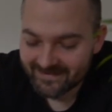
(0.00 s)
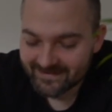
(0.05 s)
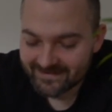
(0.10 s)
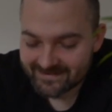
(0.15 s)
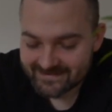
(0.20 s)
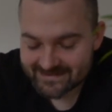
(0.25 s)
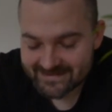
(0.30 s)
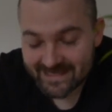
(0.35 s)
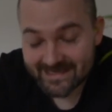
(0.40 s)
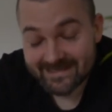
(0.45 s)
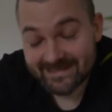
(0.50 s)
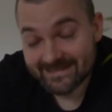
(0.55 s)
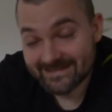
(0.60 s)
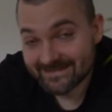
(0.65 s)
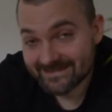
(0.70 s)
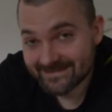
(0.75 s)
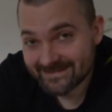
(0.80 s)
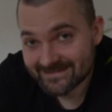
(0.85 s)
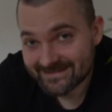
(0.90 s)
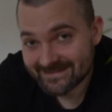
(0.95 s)
Stay
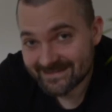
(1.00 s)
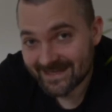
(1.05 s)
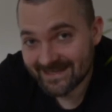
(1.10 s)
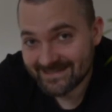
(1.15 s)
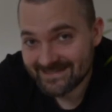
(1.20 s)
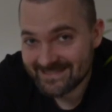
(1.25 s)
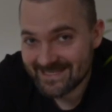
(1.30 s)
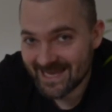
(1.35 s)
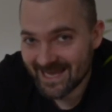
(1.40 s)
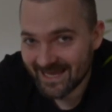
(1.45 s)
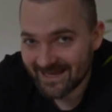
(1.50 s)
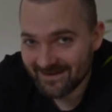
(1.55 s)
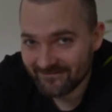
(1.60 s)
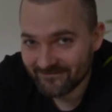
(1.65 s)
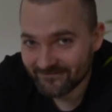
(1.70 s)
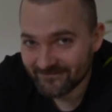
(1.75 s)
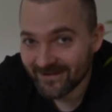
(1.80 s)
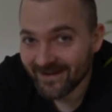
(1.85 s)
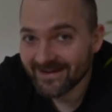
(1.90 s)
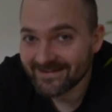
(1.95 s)
in, stay
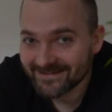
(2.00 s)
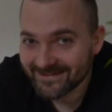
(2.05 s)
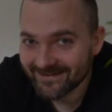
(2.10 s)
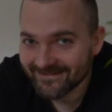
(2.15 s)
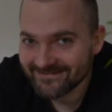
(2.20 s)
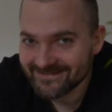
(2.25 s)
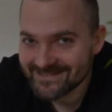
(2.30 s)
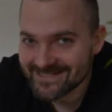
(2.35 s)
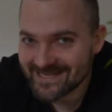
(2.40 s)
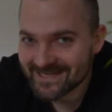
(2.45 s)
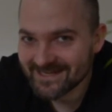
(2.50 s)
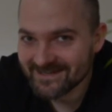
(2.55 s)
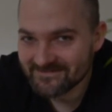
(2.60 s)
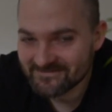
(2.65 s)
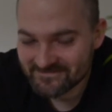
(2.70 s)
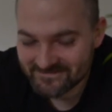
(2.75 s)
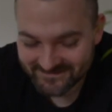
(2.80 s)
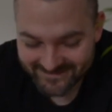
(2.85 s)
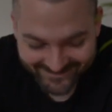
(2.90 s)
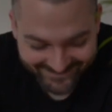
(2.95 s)
safe and go team.